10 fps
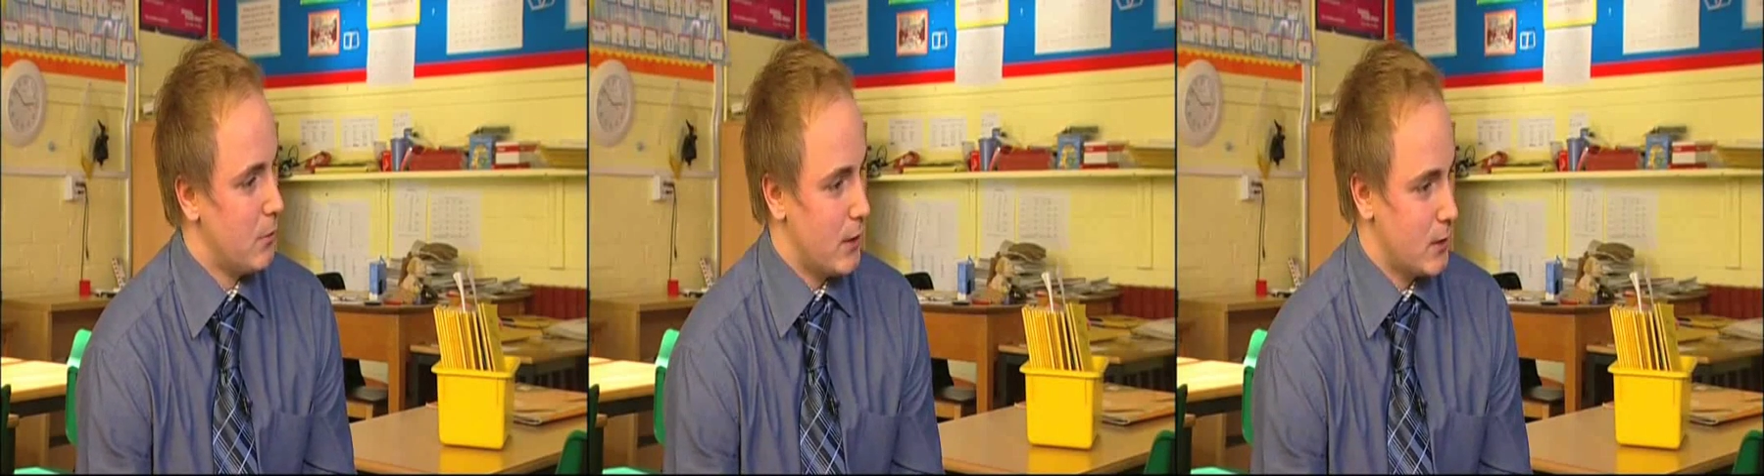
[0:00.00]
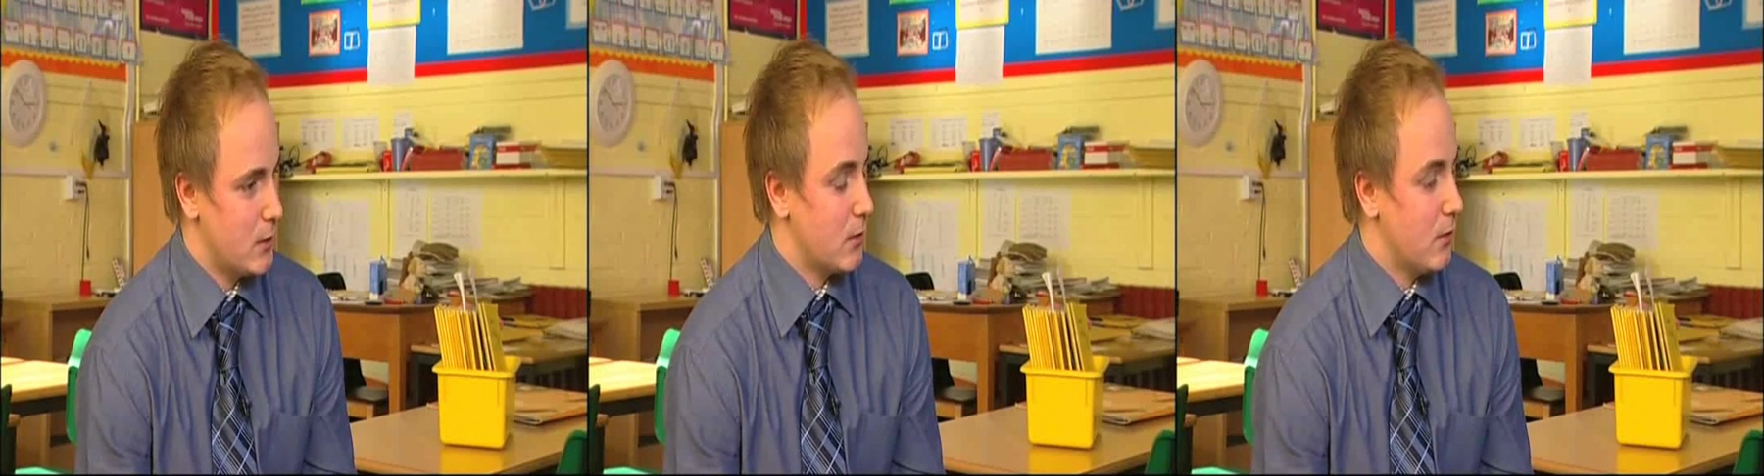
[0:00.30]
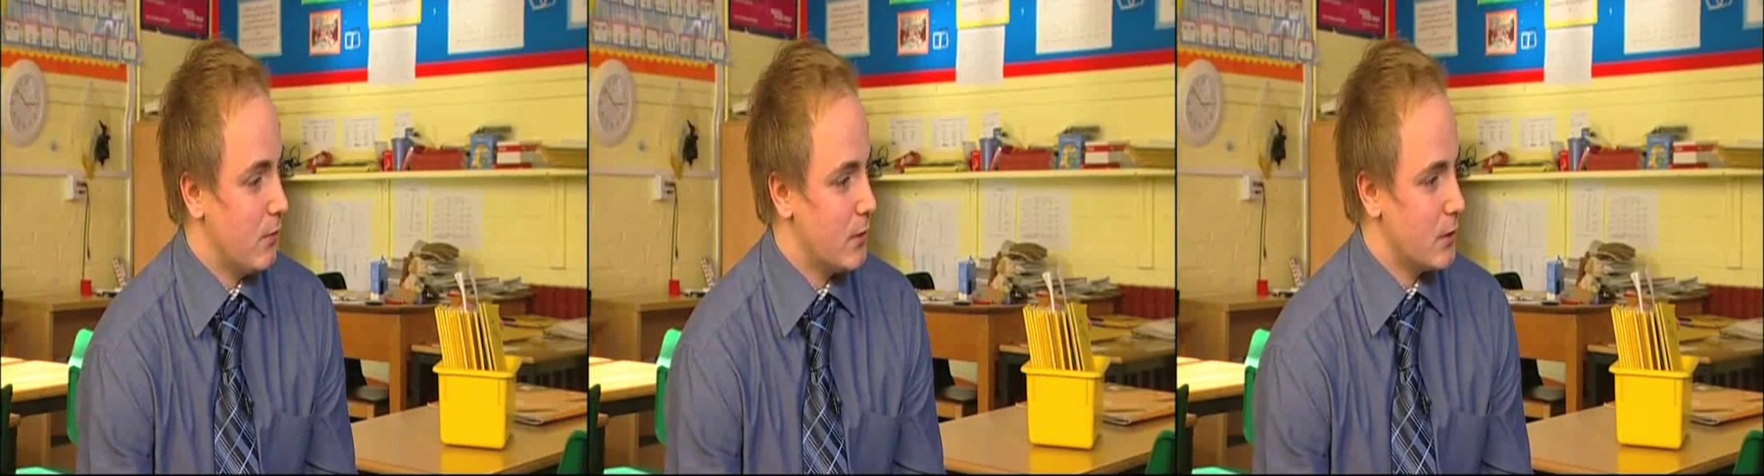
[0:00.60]
practice on the
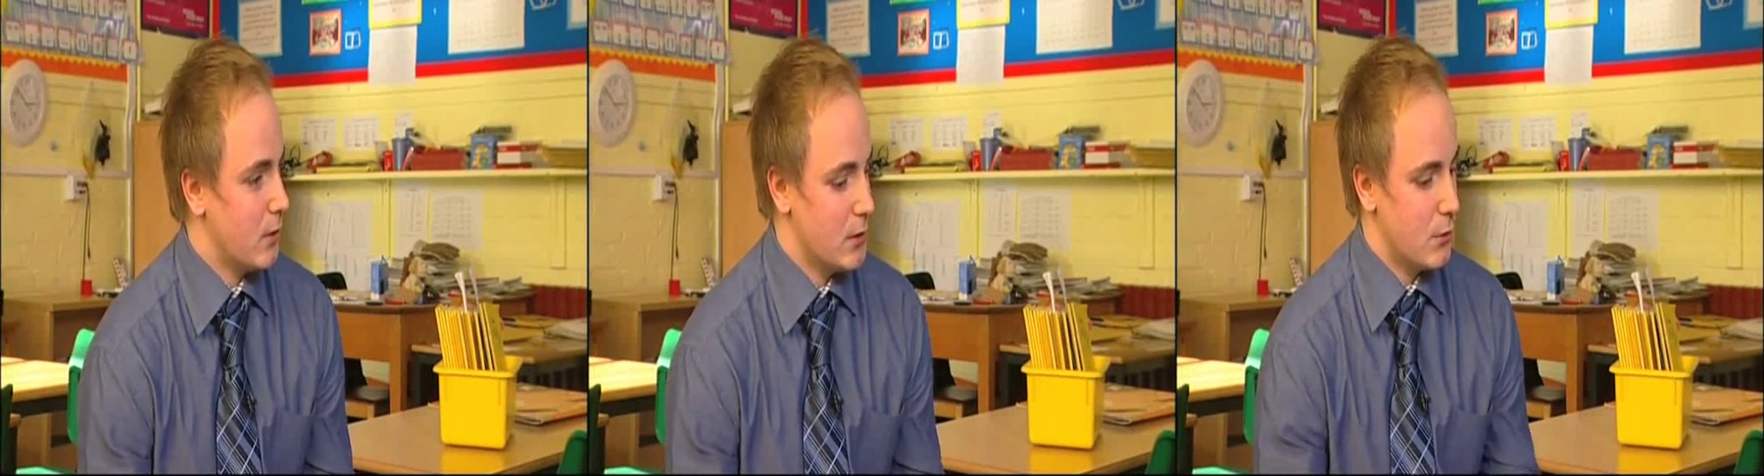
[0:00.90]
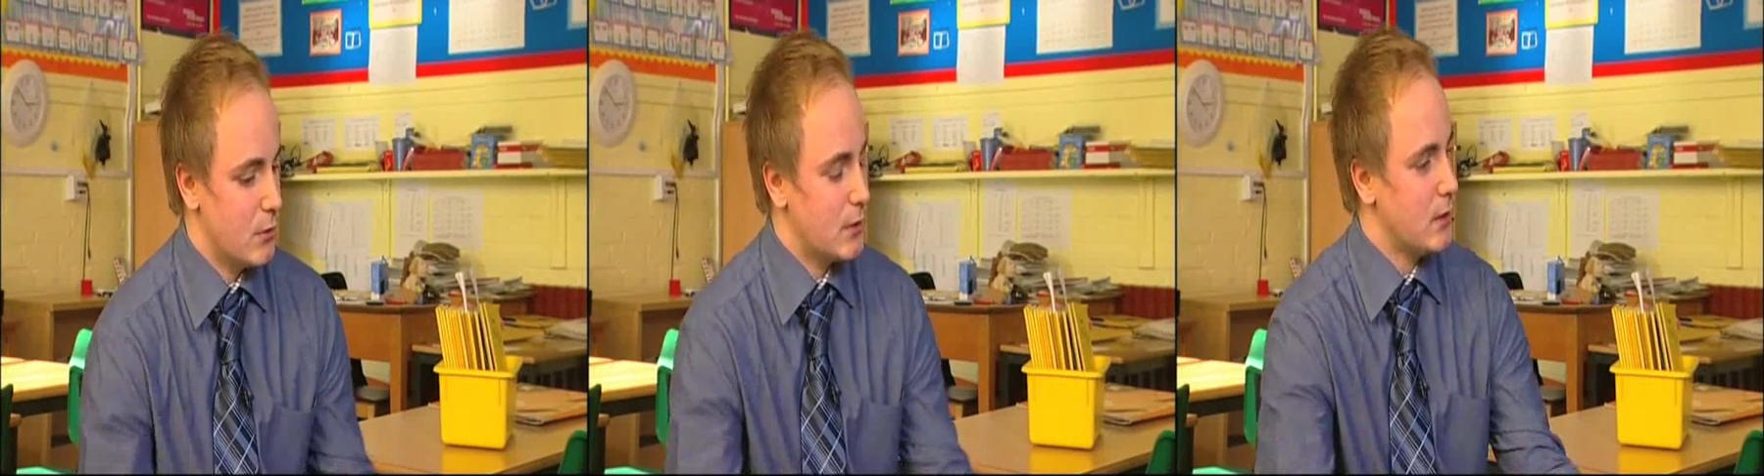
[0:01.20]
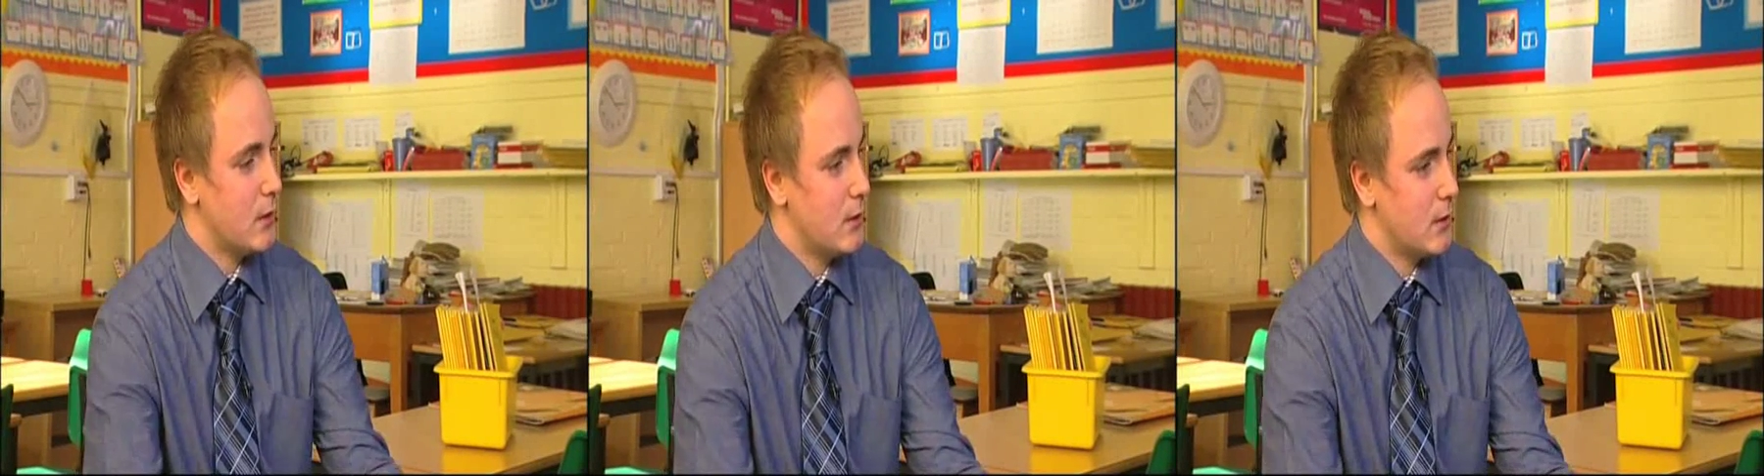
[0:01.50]
visualiser, it was
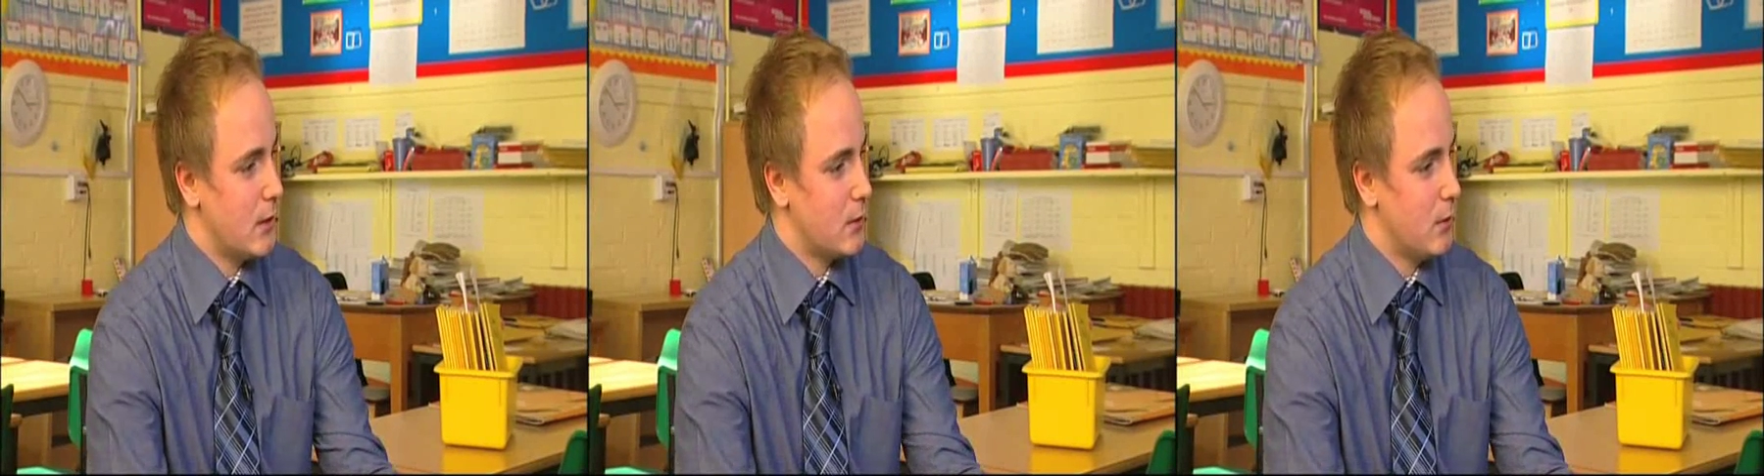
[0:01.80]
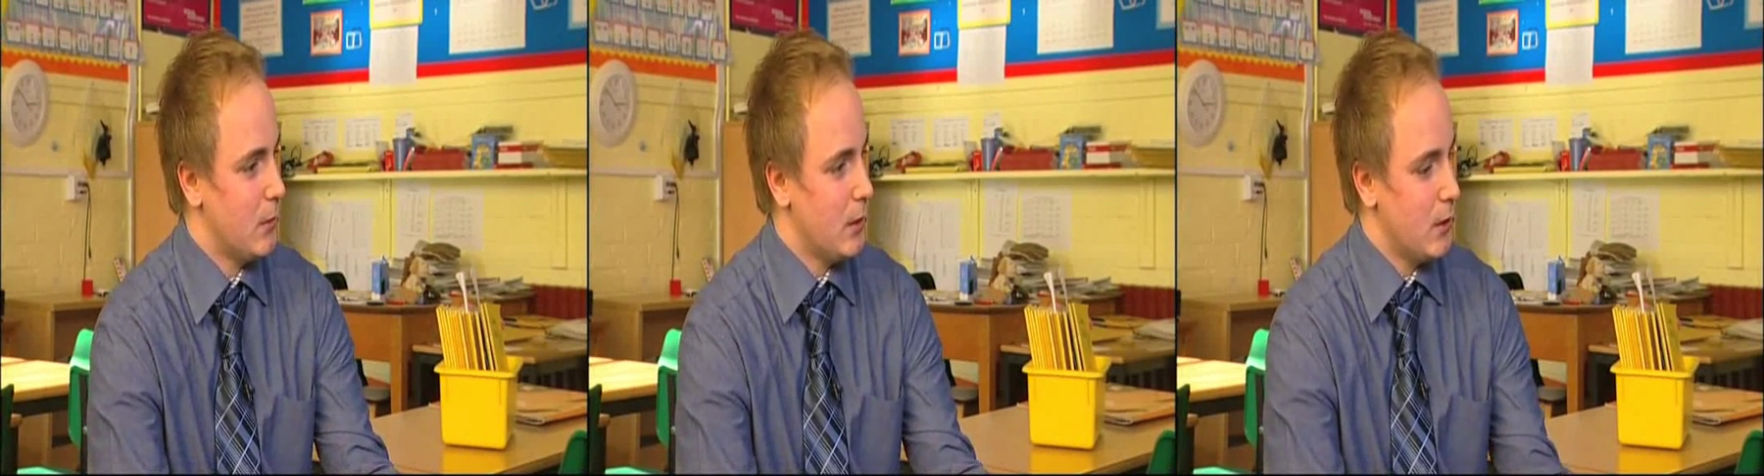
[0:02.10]
easy to set up,